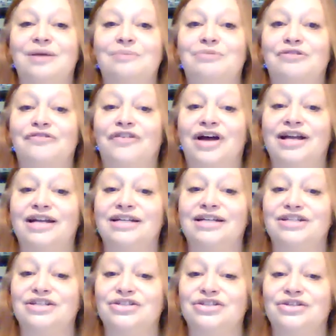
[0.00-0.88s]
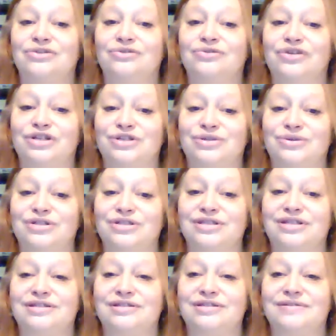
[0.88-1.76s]
and provide additional
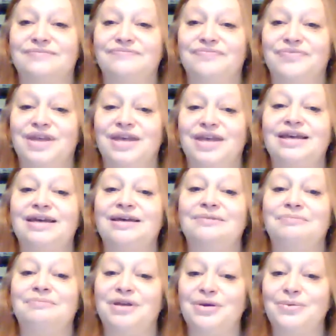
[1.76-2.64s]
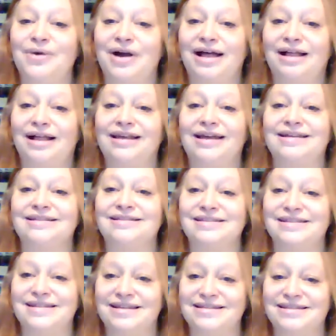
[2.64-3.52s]
resources. Be well
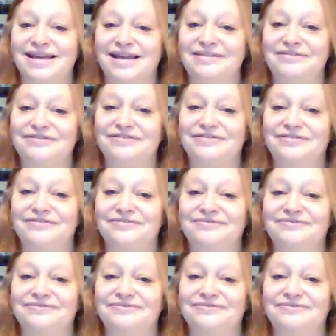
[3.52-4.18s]
and stay safe.